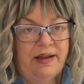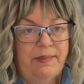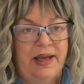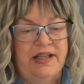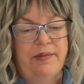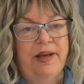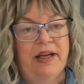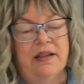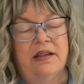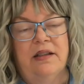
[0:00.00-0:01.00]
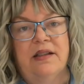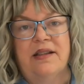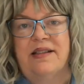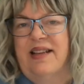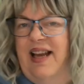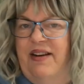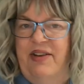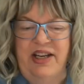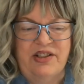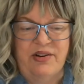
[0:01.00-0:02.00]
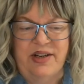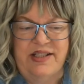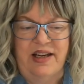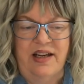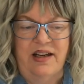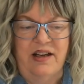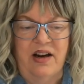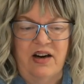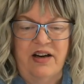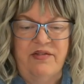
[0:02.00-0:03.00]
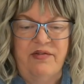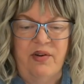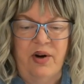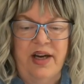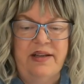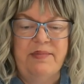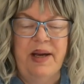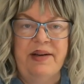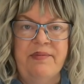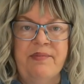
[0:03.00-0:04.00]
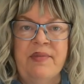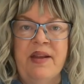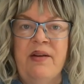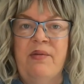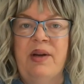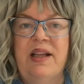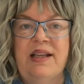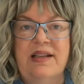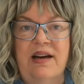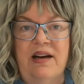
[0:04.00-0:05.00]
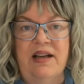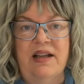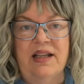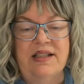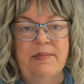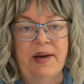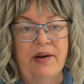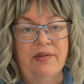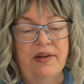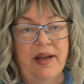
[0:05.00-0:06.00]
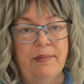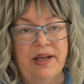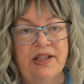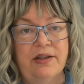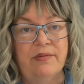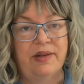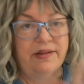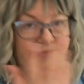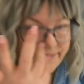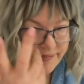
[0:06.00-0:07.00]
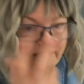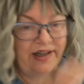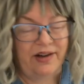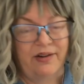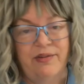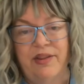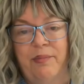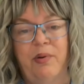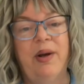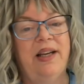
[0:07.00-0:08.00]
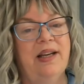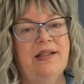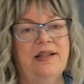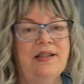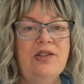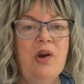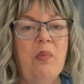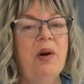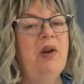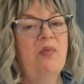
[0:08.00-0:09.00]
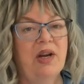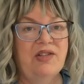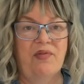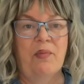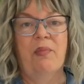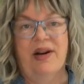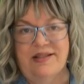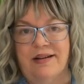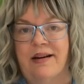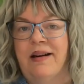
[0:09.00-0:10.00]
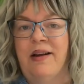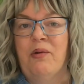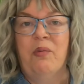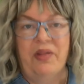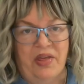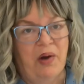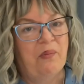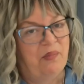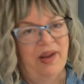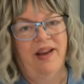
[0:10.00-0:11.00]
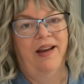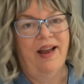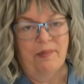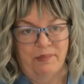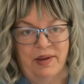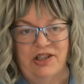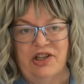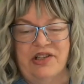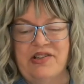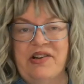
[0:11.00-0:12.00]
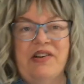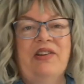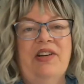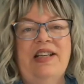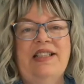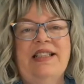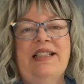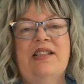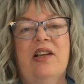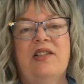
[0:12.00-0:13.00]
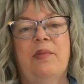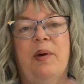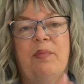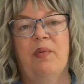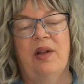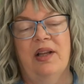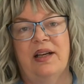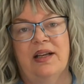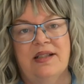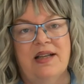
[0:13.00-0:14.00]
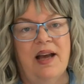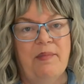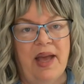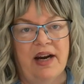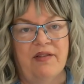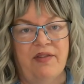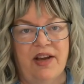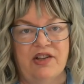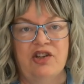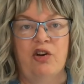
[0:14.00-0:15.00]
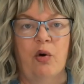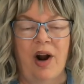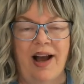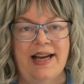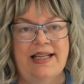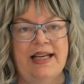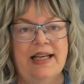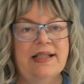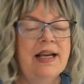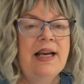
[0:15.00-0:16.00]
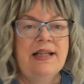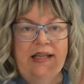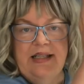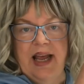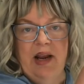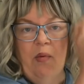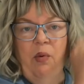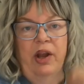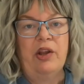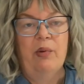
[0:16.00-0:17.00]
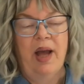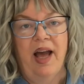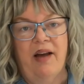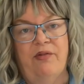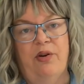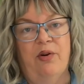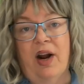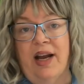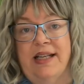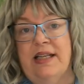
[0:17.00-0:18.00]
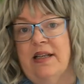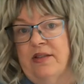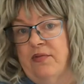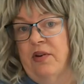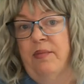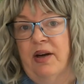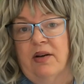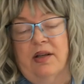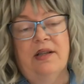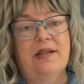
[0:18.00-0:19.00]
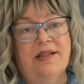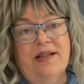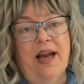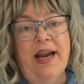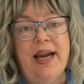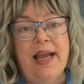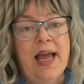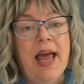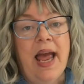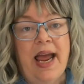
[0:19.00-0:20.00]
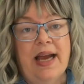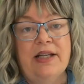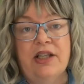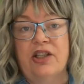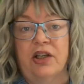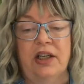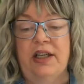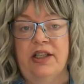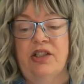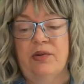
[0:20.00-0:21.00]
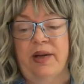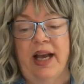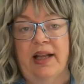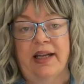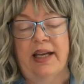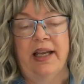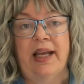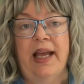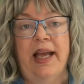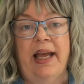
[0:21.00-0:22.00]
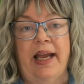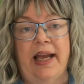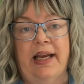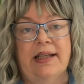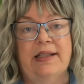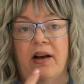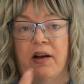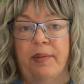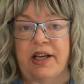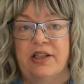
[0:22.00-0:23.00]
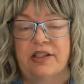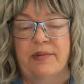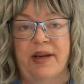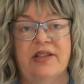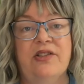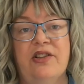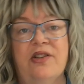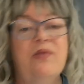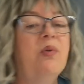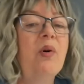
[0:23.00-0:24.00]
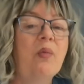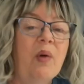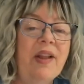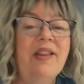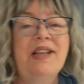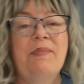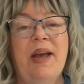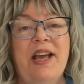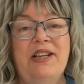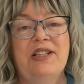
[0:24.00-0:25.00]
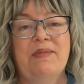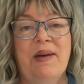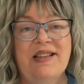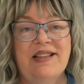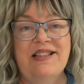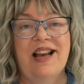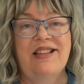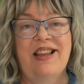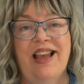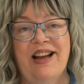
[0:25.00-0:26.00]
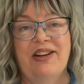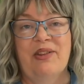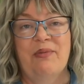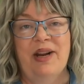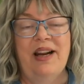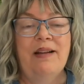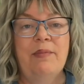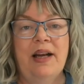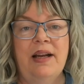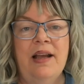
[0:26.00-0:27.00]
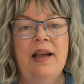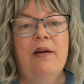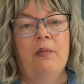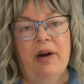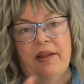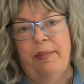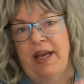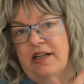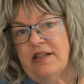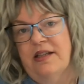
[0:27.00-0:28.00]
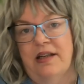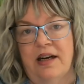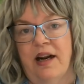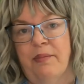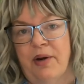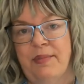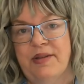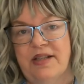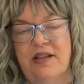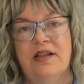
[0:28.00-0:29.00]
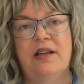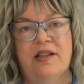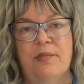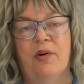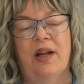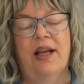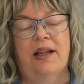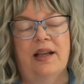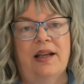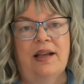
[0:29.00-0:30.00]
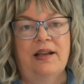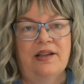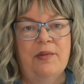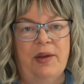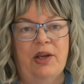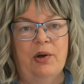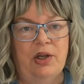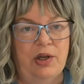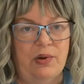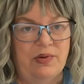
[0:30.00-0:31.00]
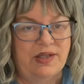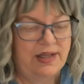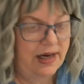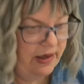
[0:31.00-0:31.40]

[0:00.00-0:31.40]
Page of Pentacles is kind of an interesting card for it, but really it's a card that's about ambition. Well, you know, the point is nobody runs for president without being ambitious, right? It's also about willingness to manifest your ideas, to take what you have, your ideas for American society, and to turn it into reality. And all pages are messengers. We'll run this page's message at the end of the reading, but where the page is in an upright position is more likely to be good news than